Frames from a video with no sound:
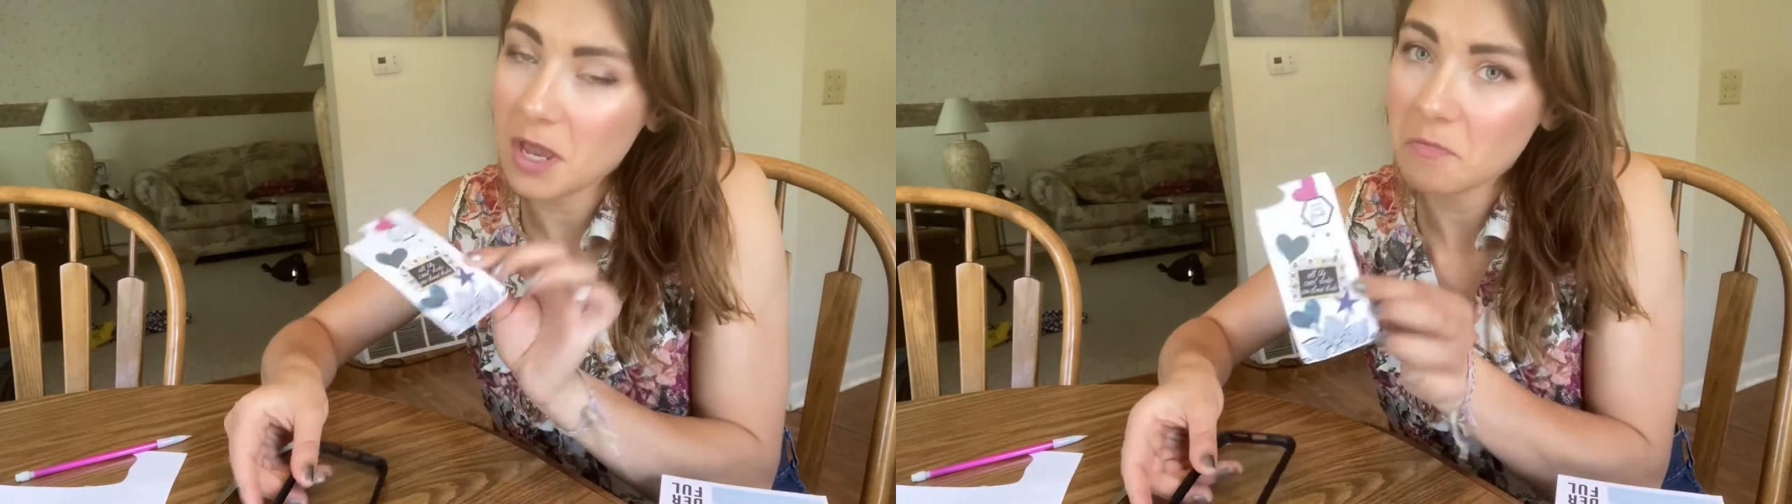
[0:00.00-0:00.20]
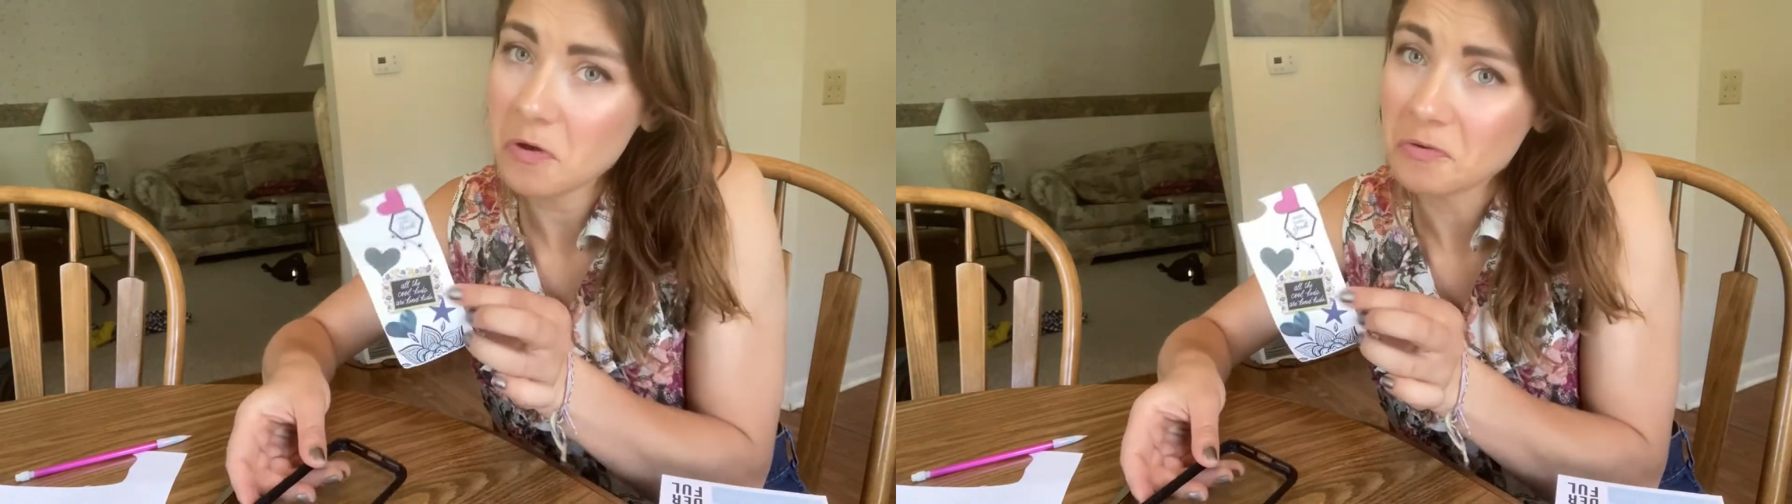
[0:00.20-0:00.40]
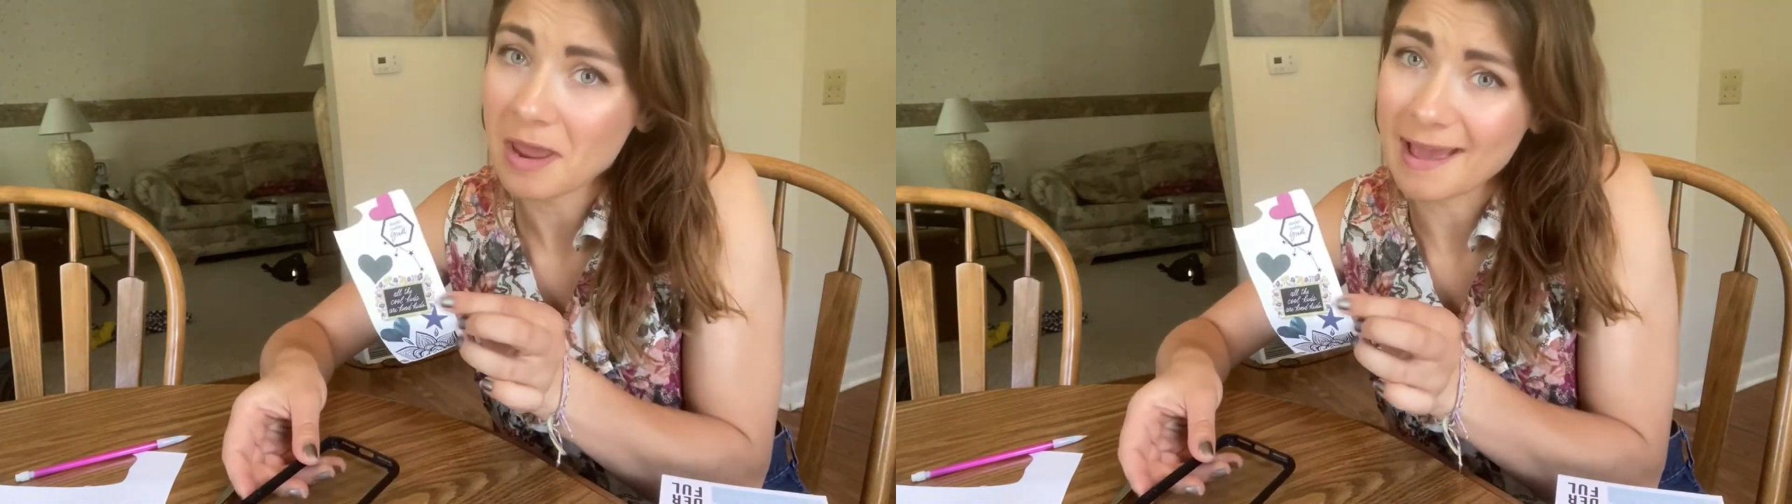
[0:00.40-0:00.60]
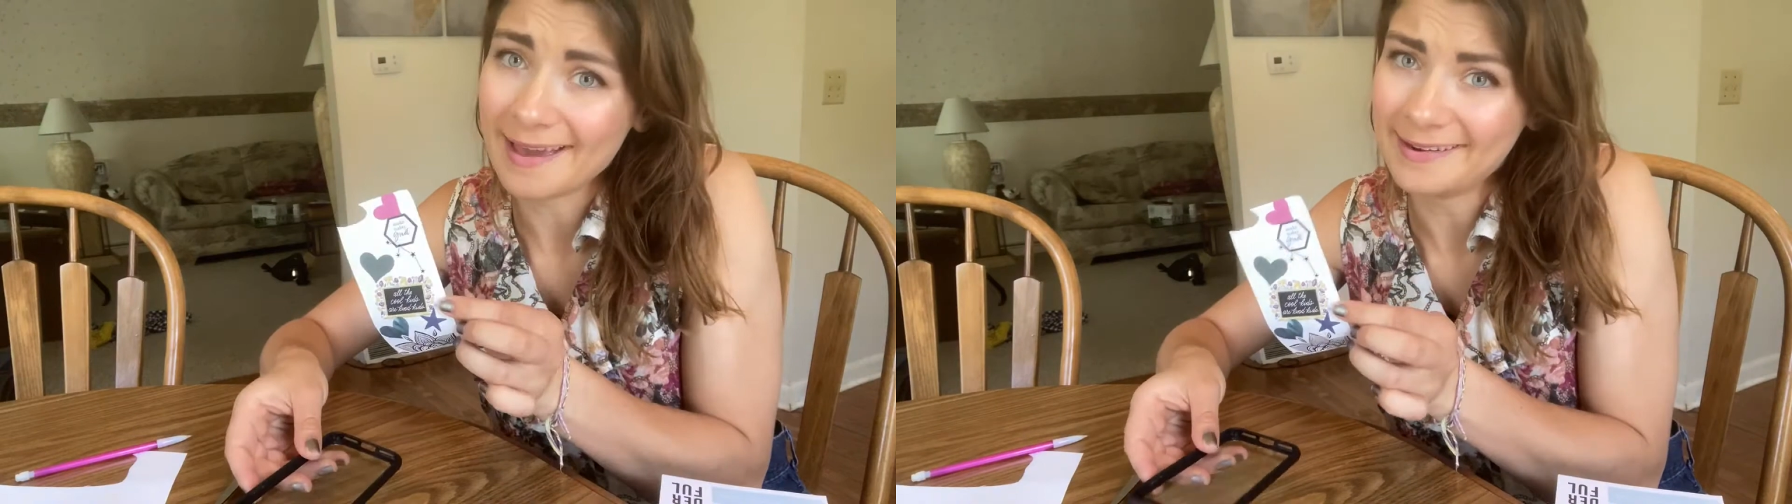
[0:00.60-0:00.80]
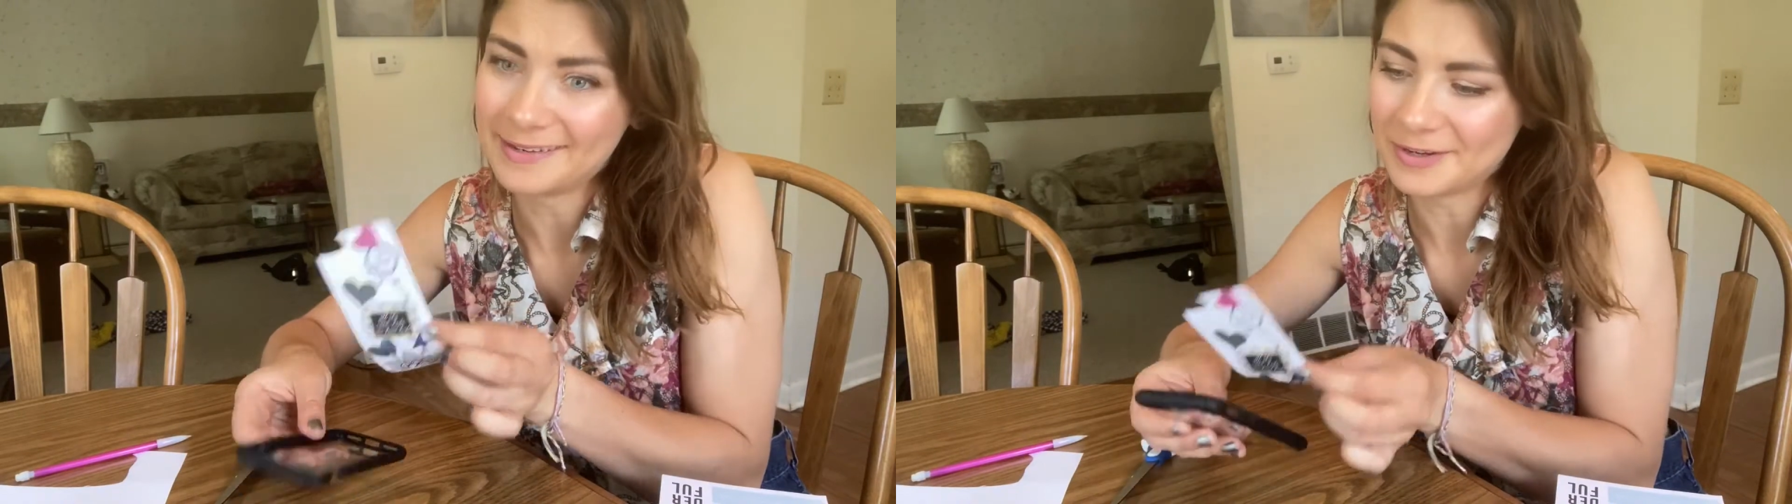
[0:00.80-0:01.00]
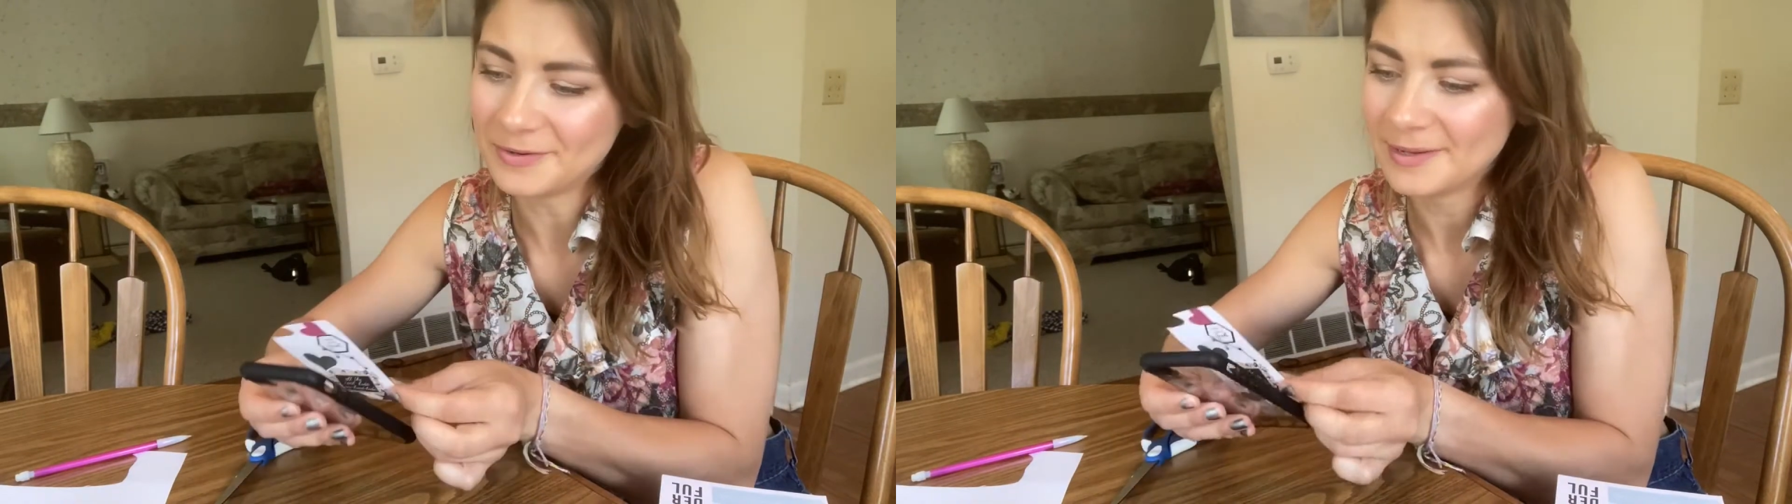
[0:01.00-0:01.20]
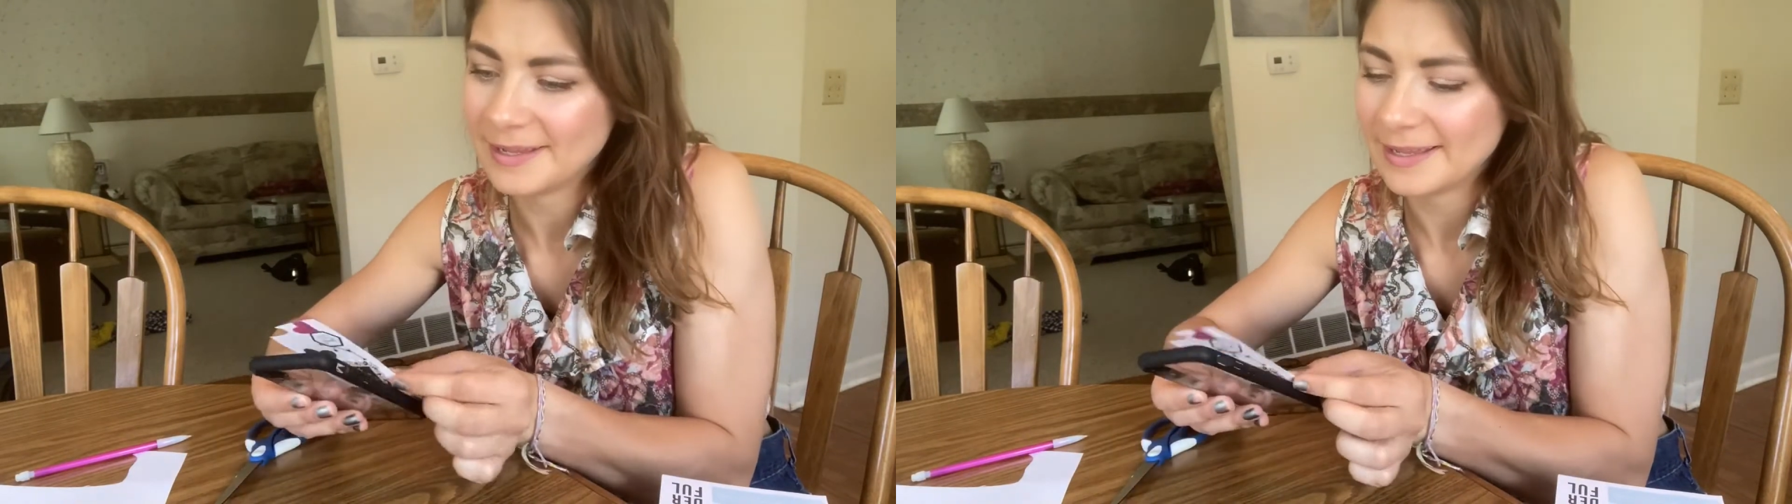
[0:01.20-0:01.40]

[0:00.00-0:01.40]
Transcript: I won't. I don't know.